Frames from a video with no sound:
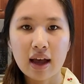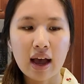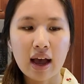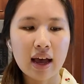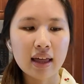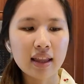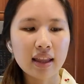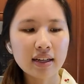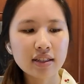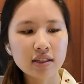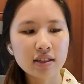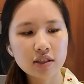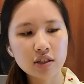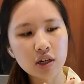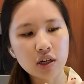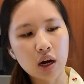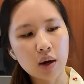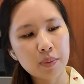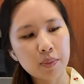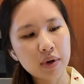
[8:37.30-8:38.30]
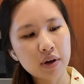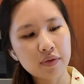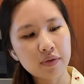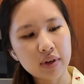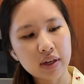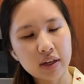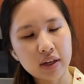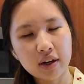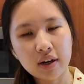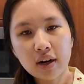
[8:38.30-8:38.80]
I like to chop it over
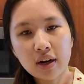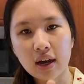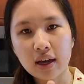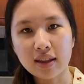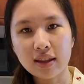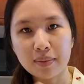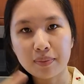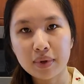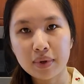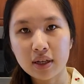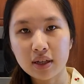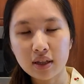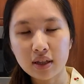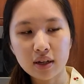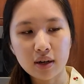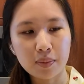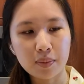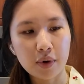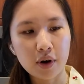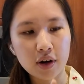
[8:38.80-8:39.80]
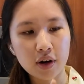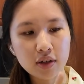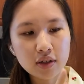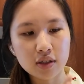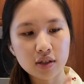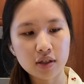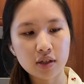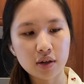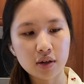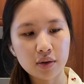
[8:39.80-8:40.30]
here and then peel it apart
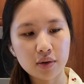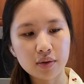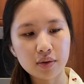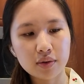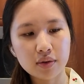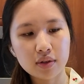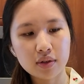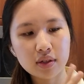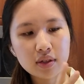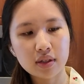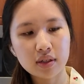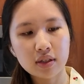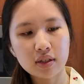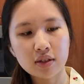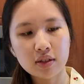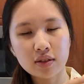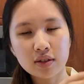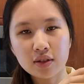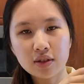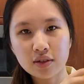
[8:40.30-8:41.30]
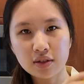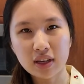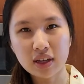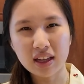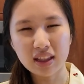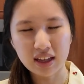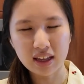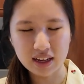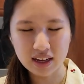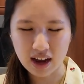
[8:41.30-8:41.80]
so you still
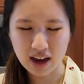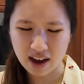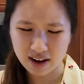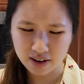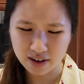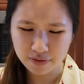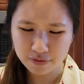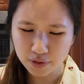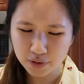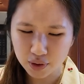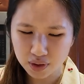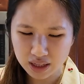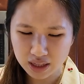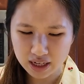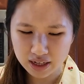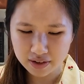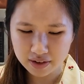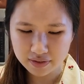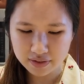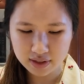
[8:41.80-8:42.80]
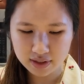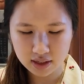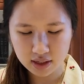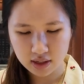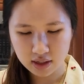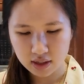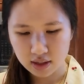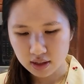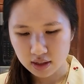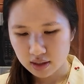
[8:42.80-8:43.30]
get like kind of full leaves.
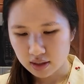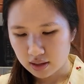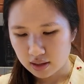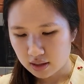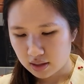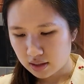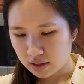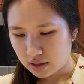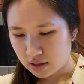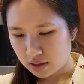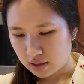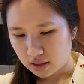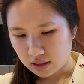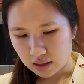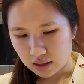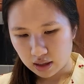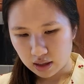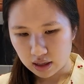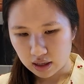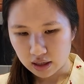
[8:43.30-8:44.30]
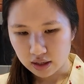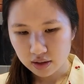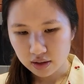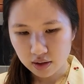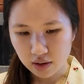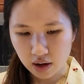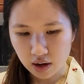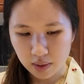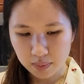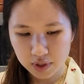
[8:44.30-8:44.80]
I don't
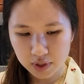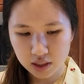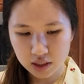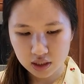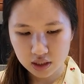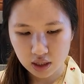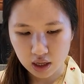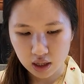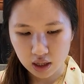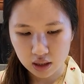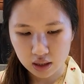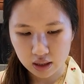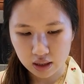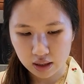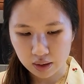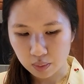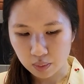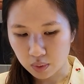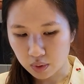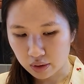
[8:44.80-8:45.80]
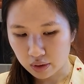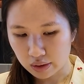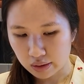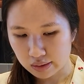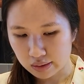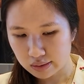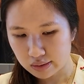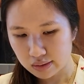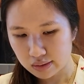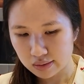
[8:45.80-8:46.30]
know how much salad I
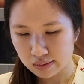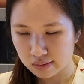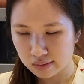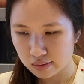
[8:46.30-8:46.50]
want.